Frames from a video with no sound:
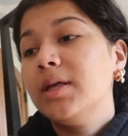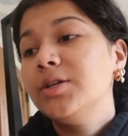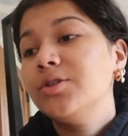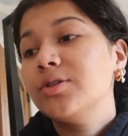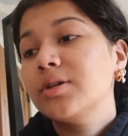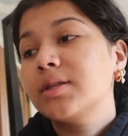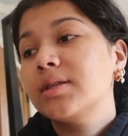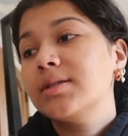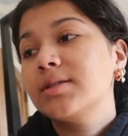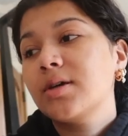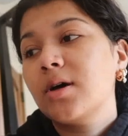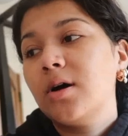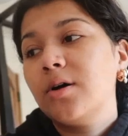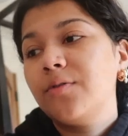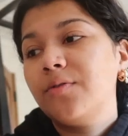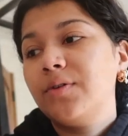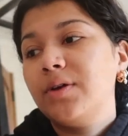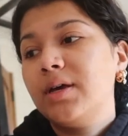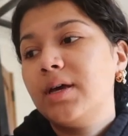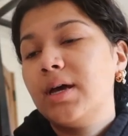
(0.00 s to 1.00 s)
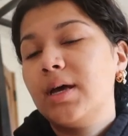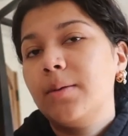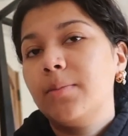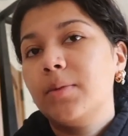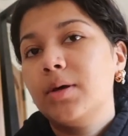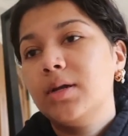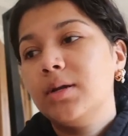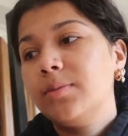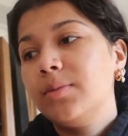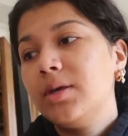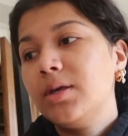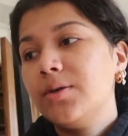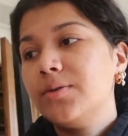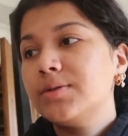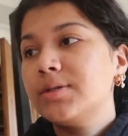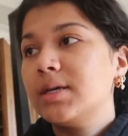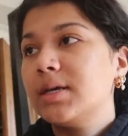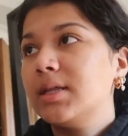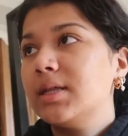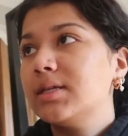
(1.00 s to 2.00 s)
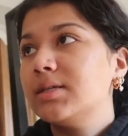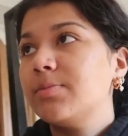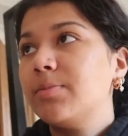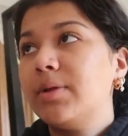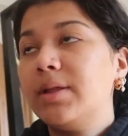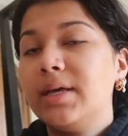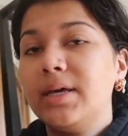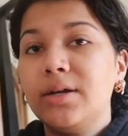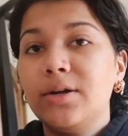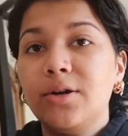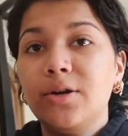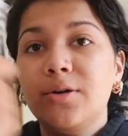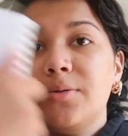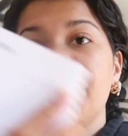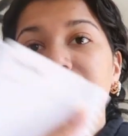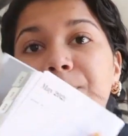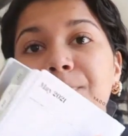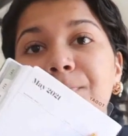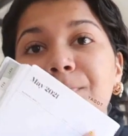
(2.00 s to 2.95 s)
I drink this coffee, I'm going to be using this planner